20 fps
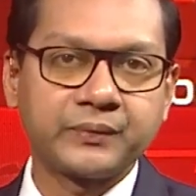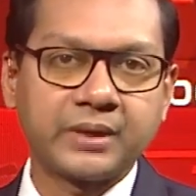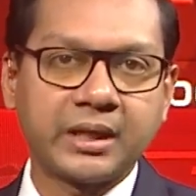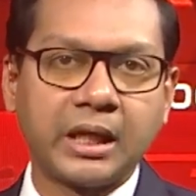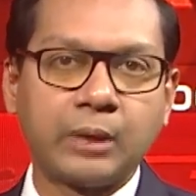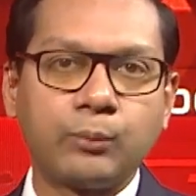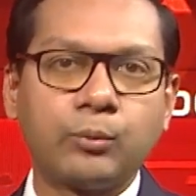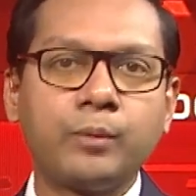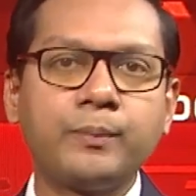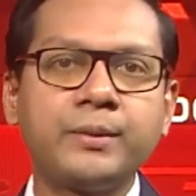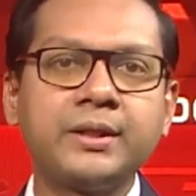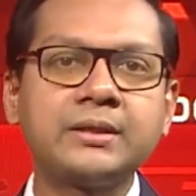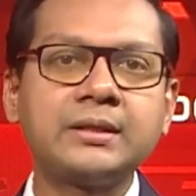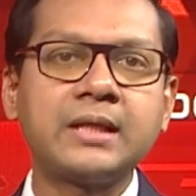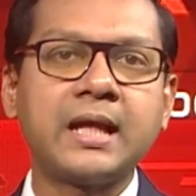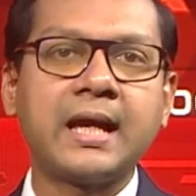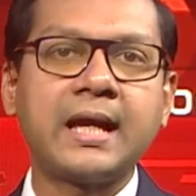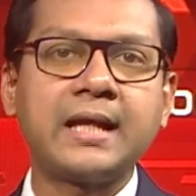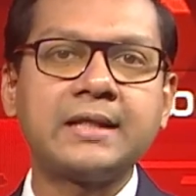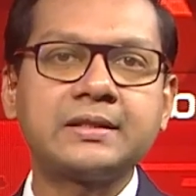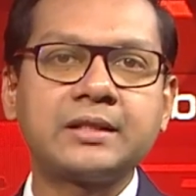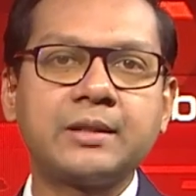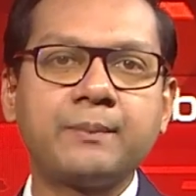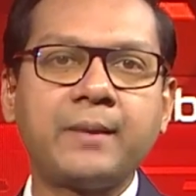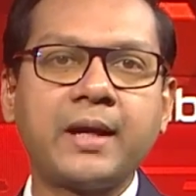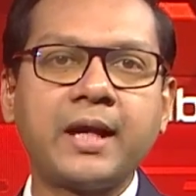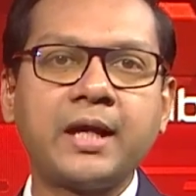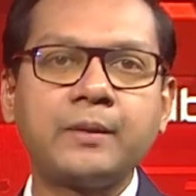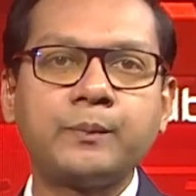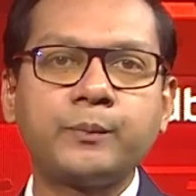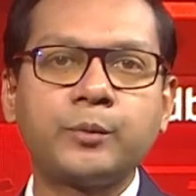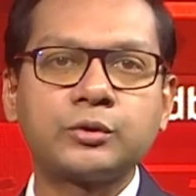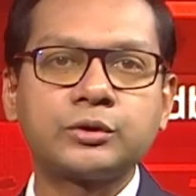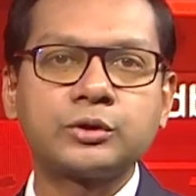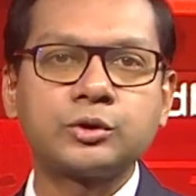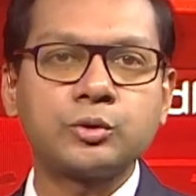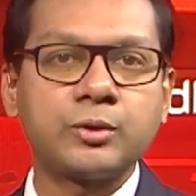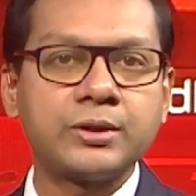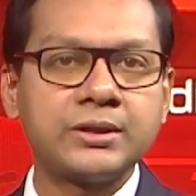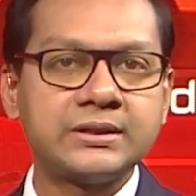A woman and a man,
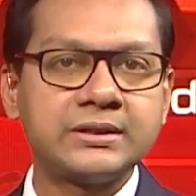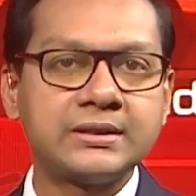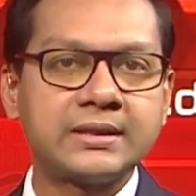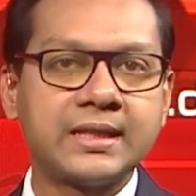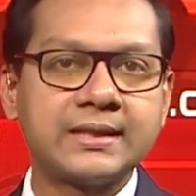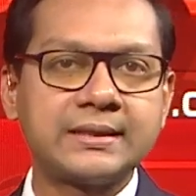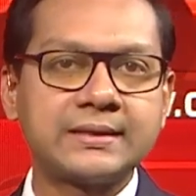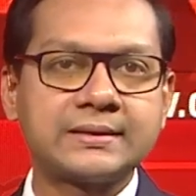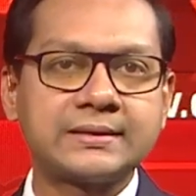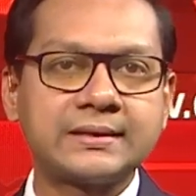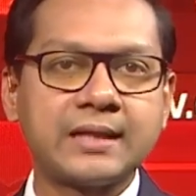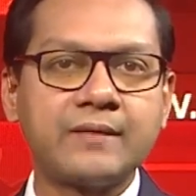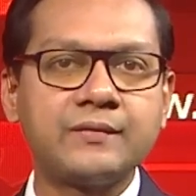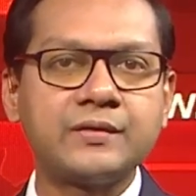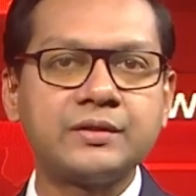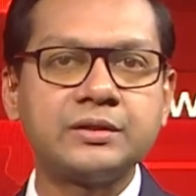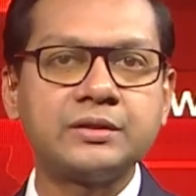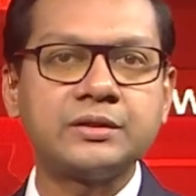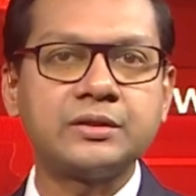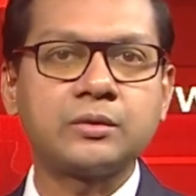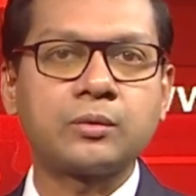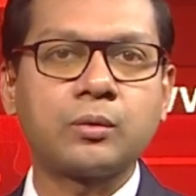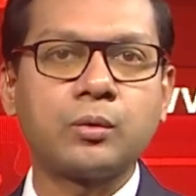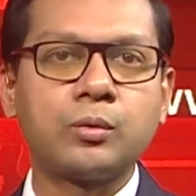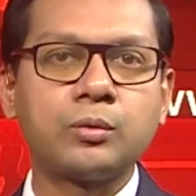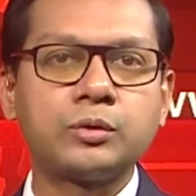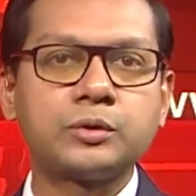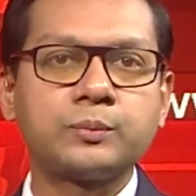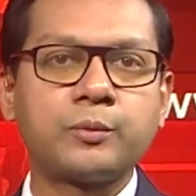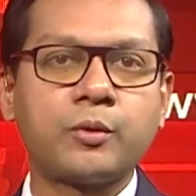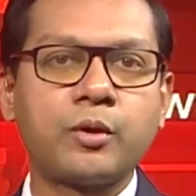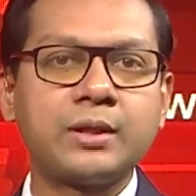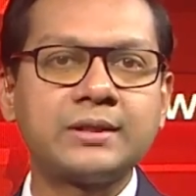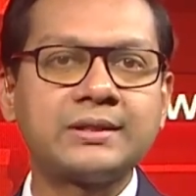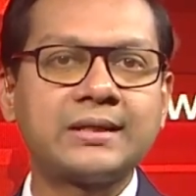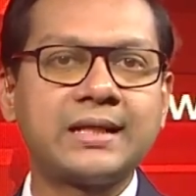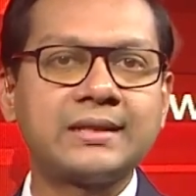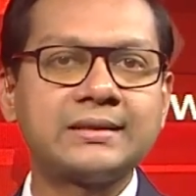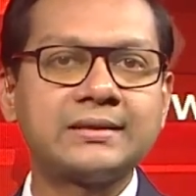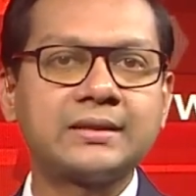both 20 and a 17-year-old boy,
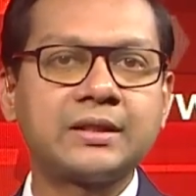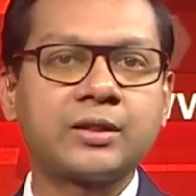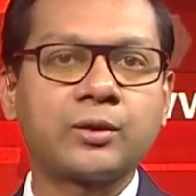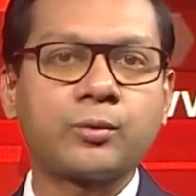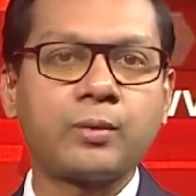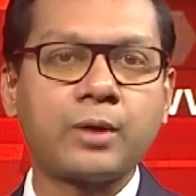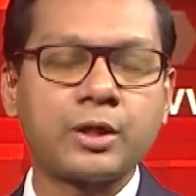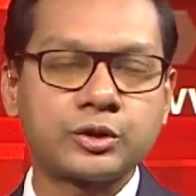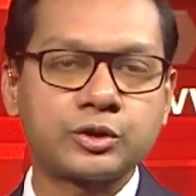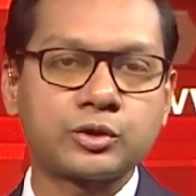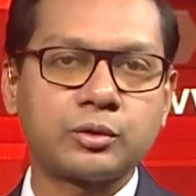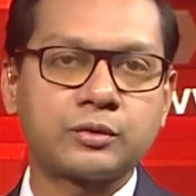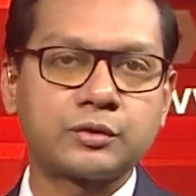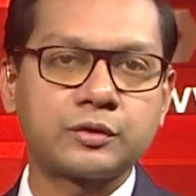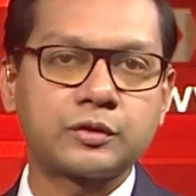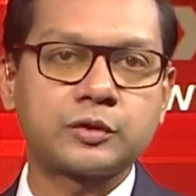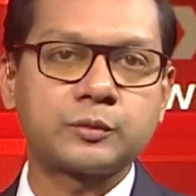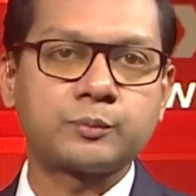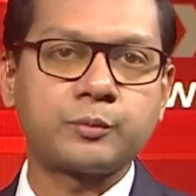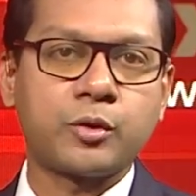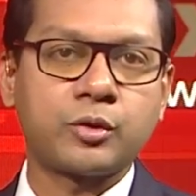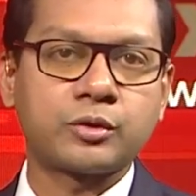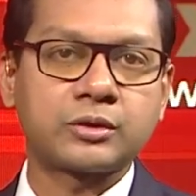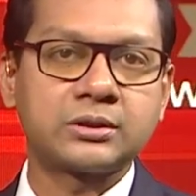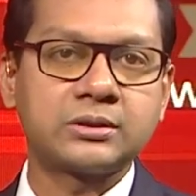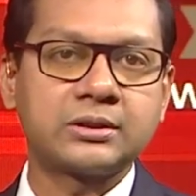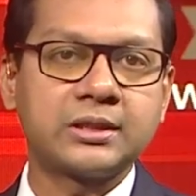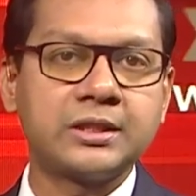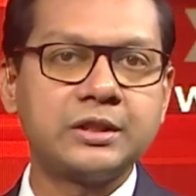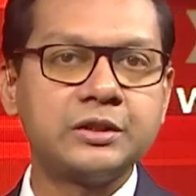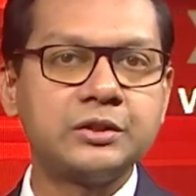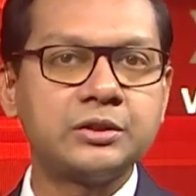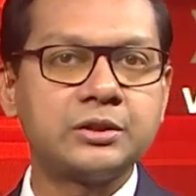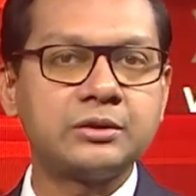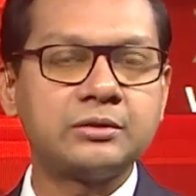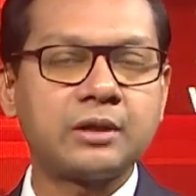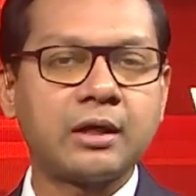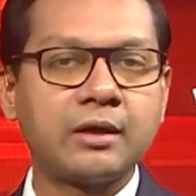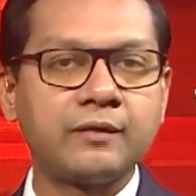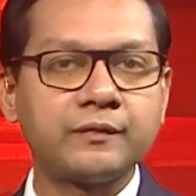died in a crash on the spot. The
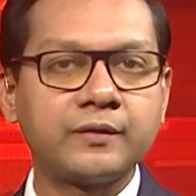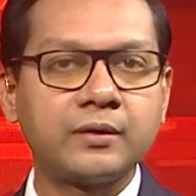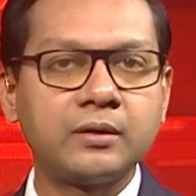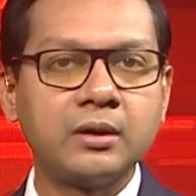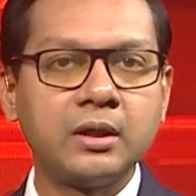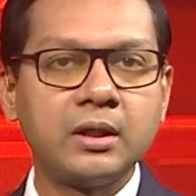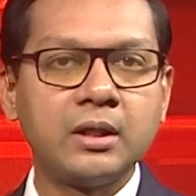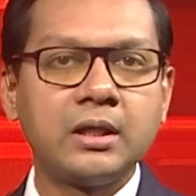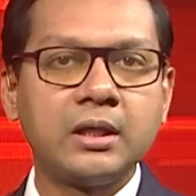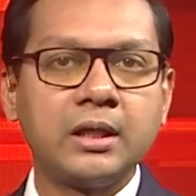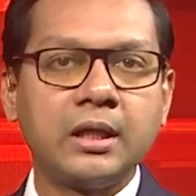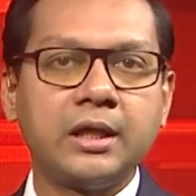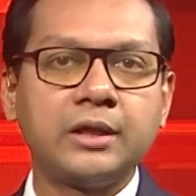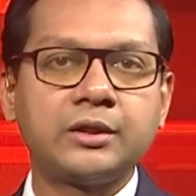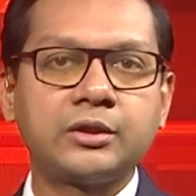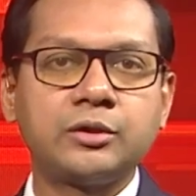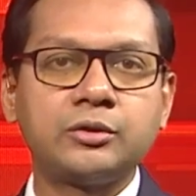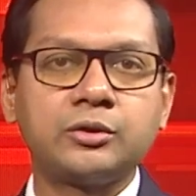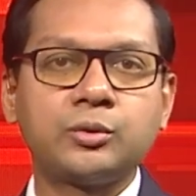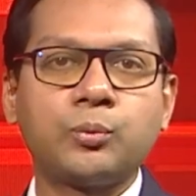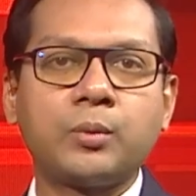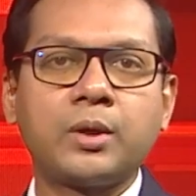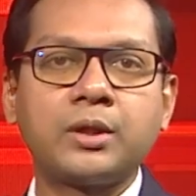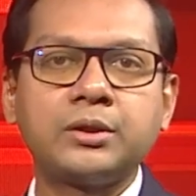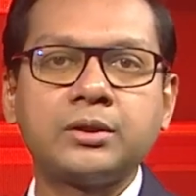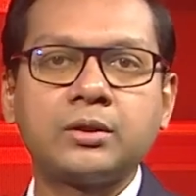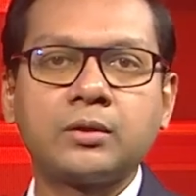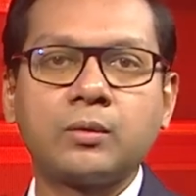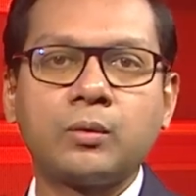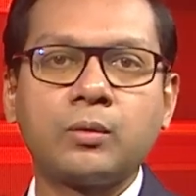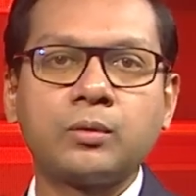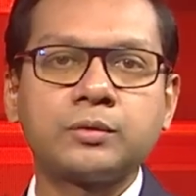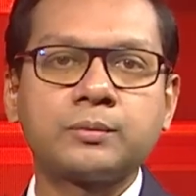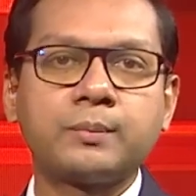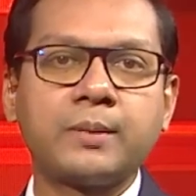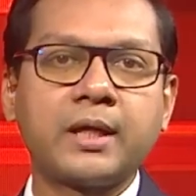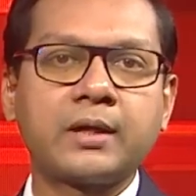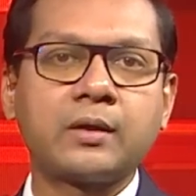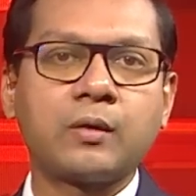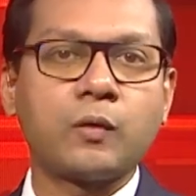injured driver, a
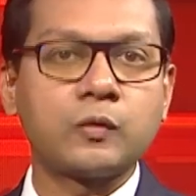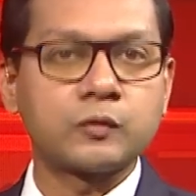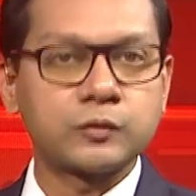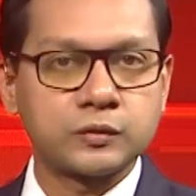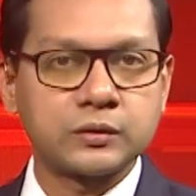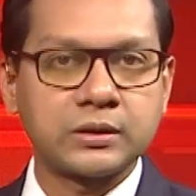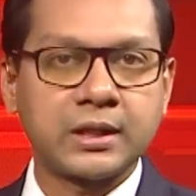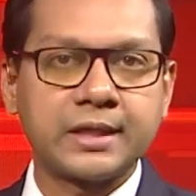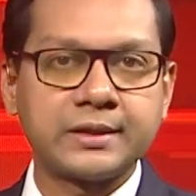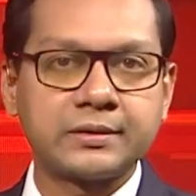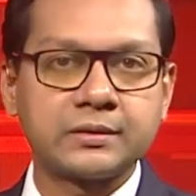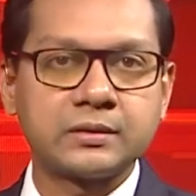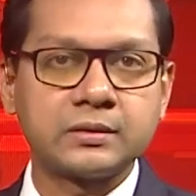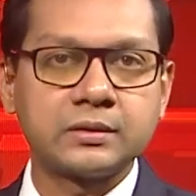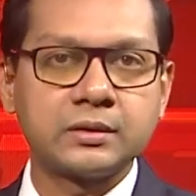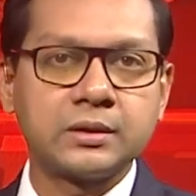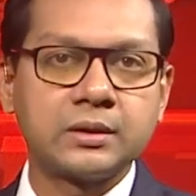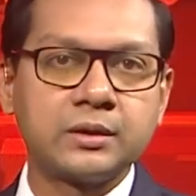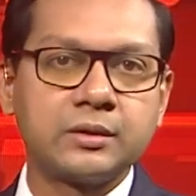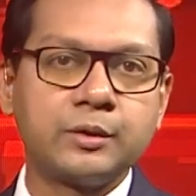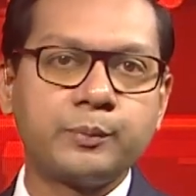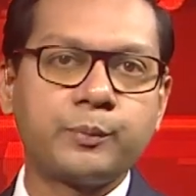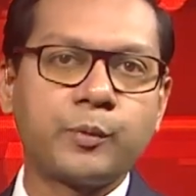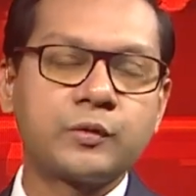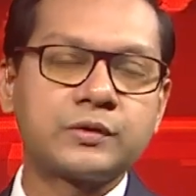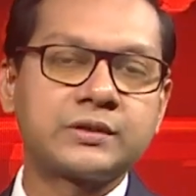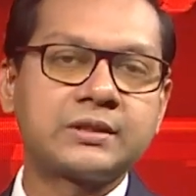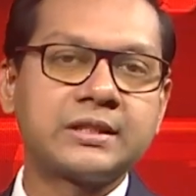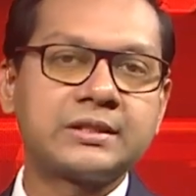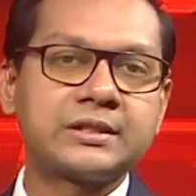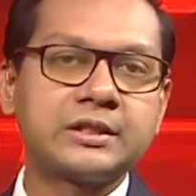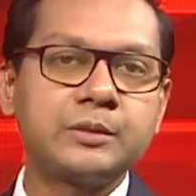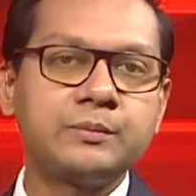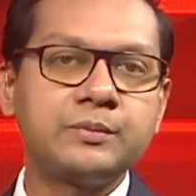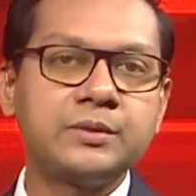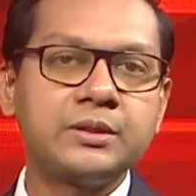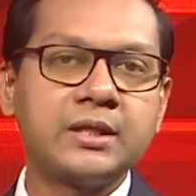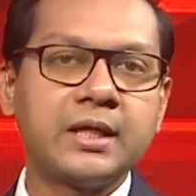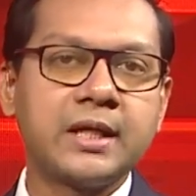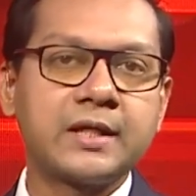21-year-old man, also died, reports the
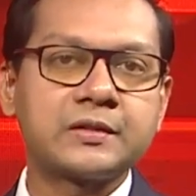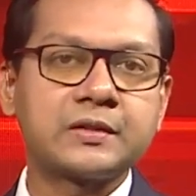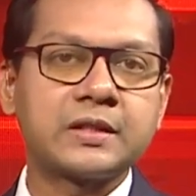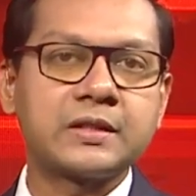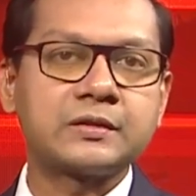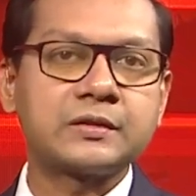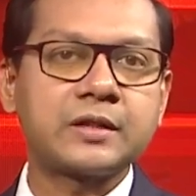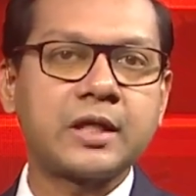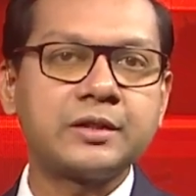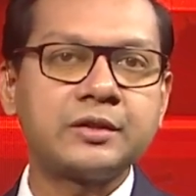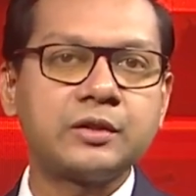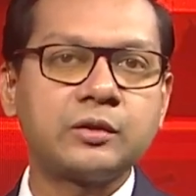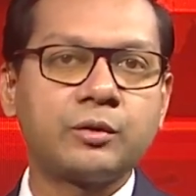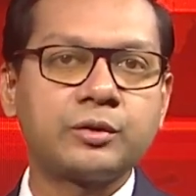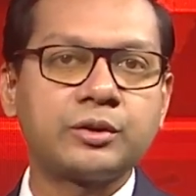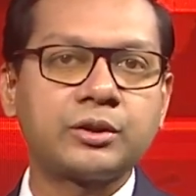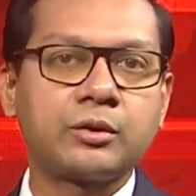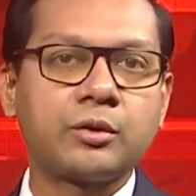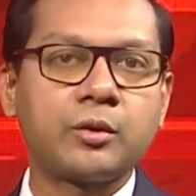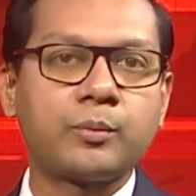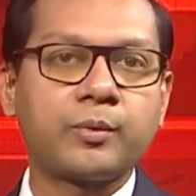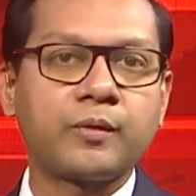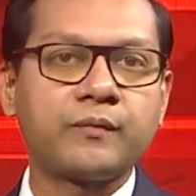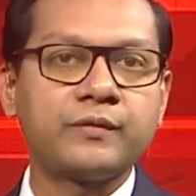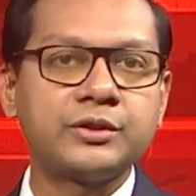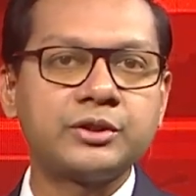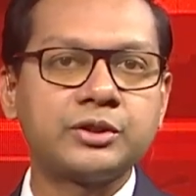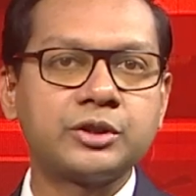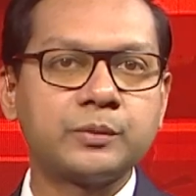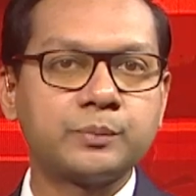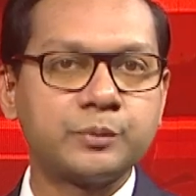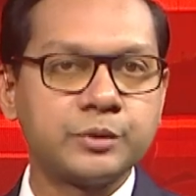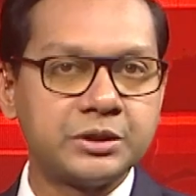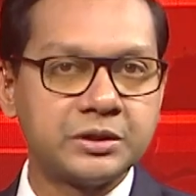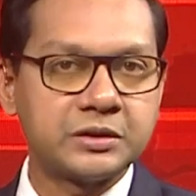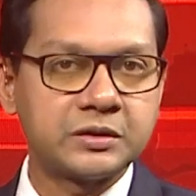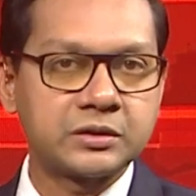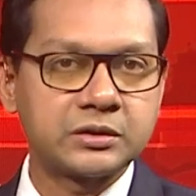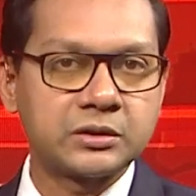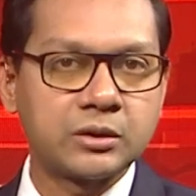CBC citing Ontario Provincial
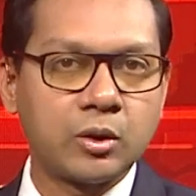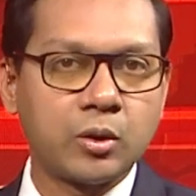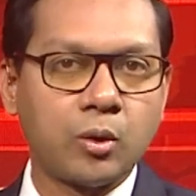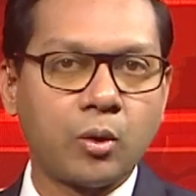Police.